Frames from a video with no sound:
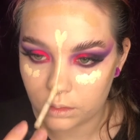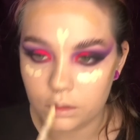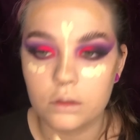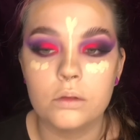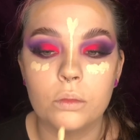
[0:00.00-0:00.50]

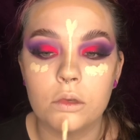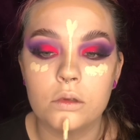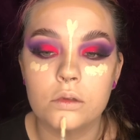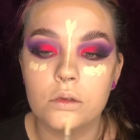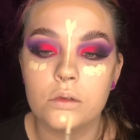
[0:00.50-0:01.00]

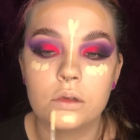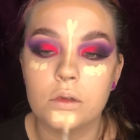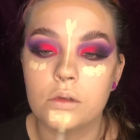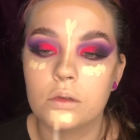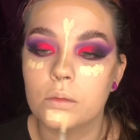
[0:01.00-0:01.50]
And
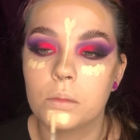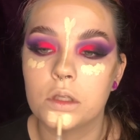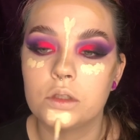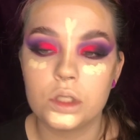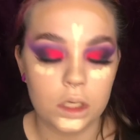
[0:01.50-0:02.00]
then on my
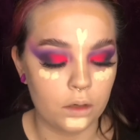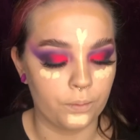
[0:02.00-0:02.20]
chin.